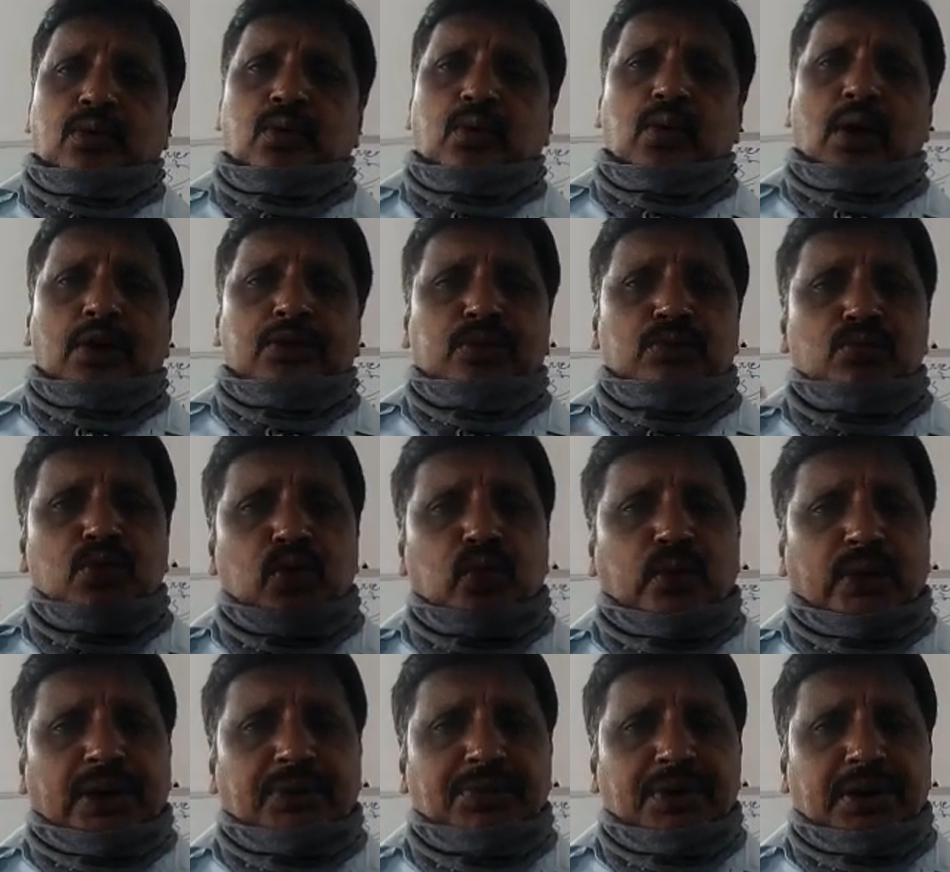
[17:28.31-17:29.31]
who have to
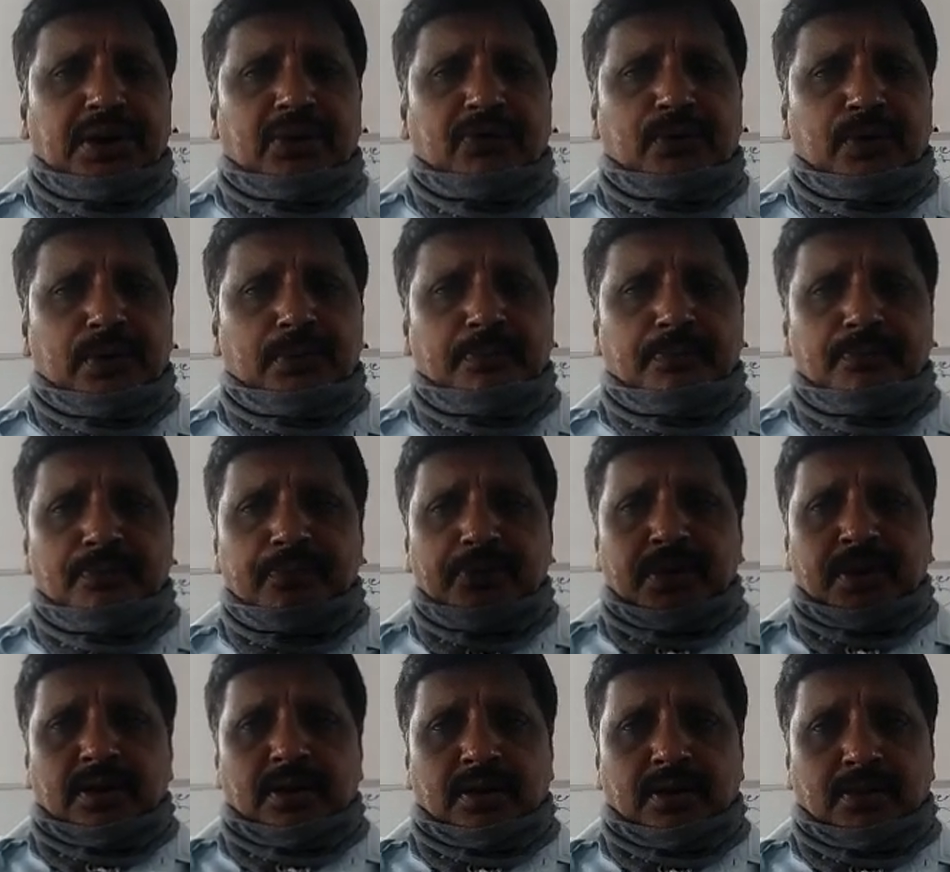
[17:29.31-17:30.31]
move frequently from
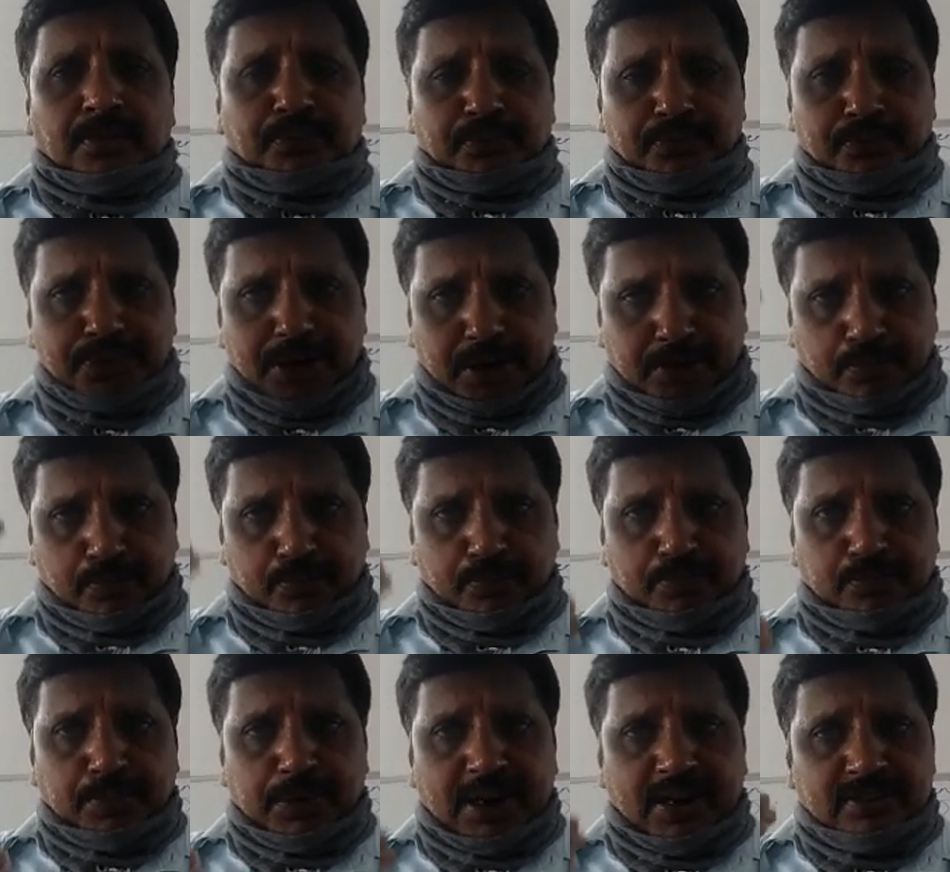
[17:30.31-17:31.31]

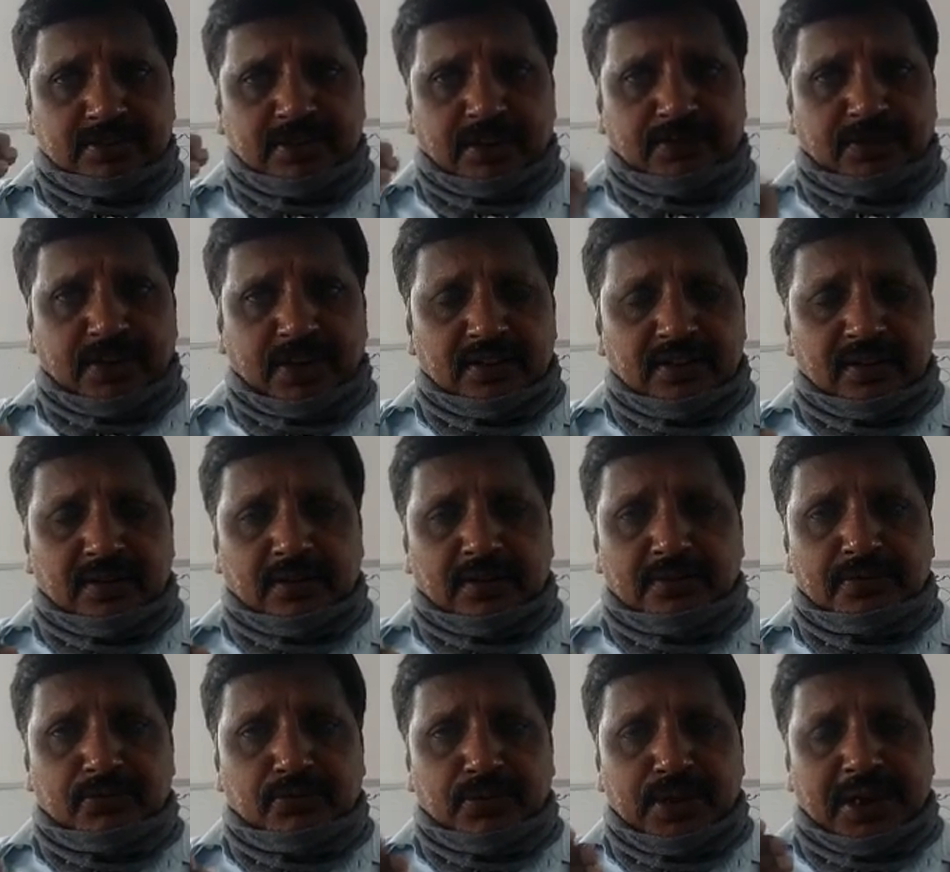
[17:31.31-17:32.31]
that place of
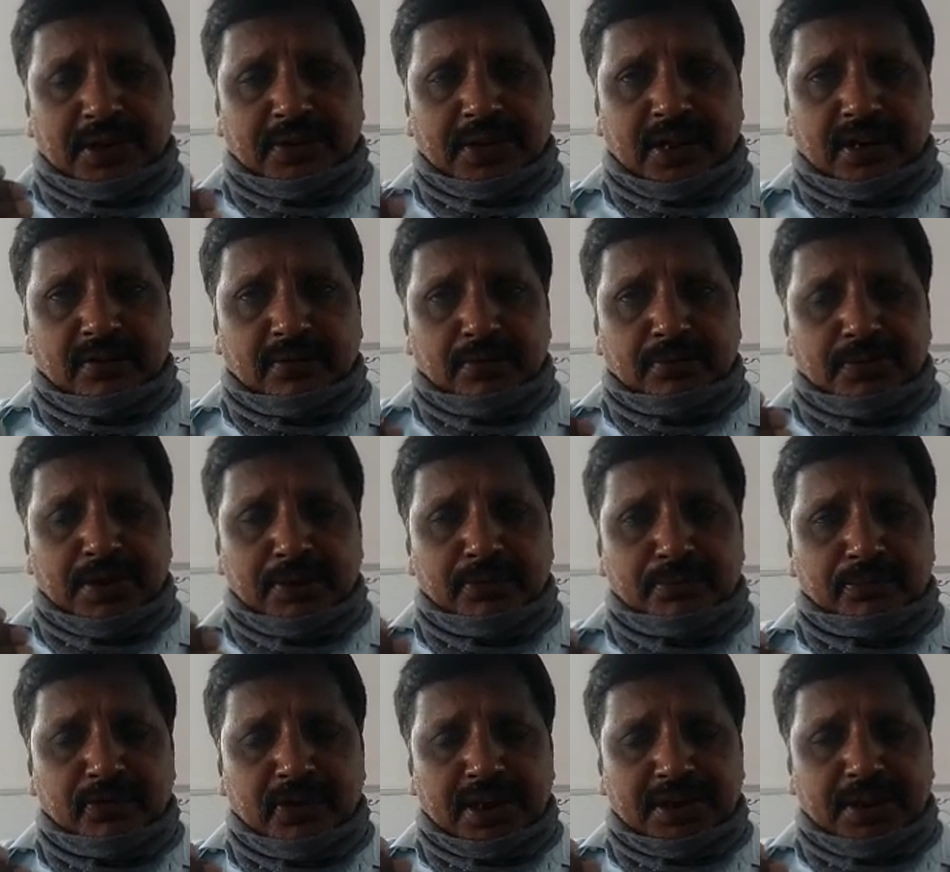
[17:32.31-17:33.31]
where
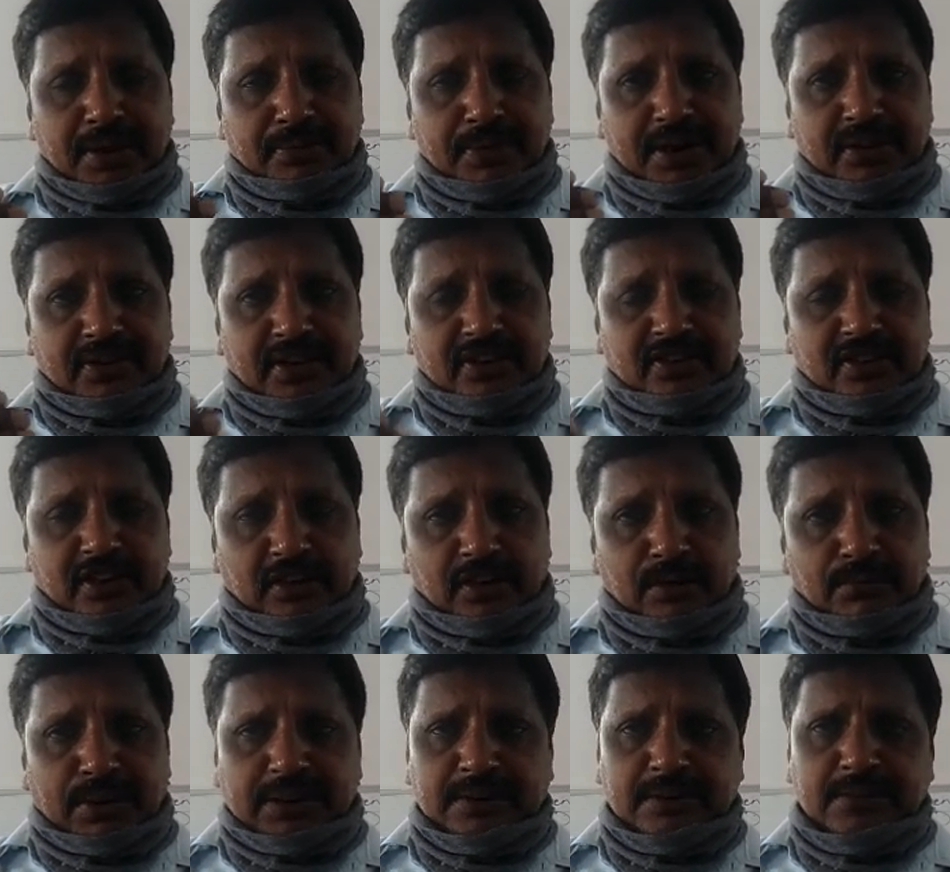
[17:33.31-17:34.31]
they made that
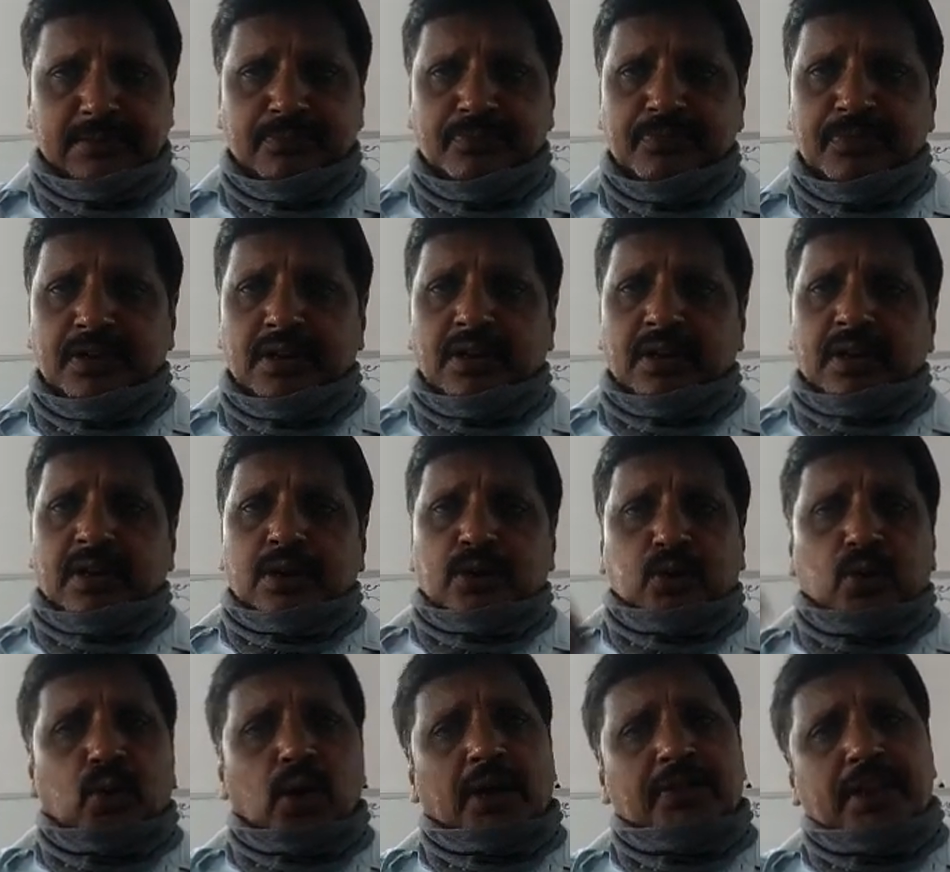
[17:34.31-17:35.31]
settlement
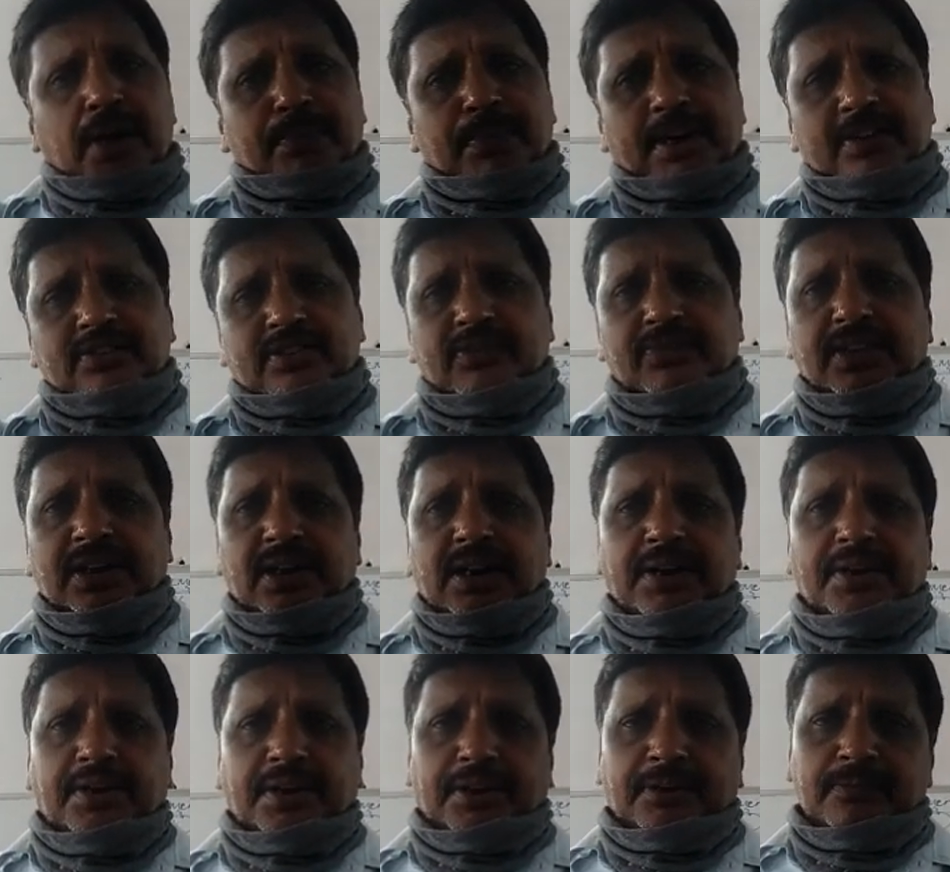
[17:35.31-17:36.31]
to other parts of the
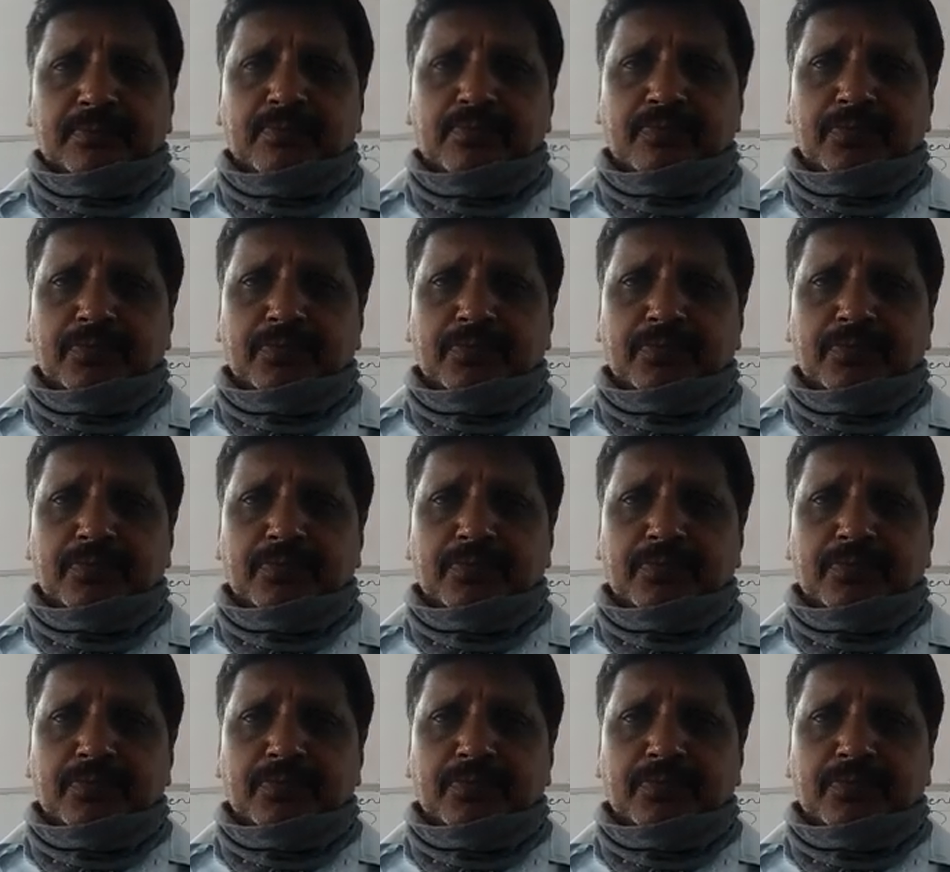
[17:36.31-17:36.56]
country.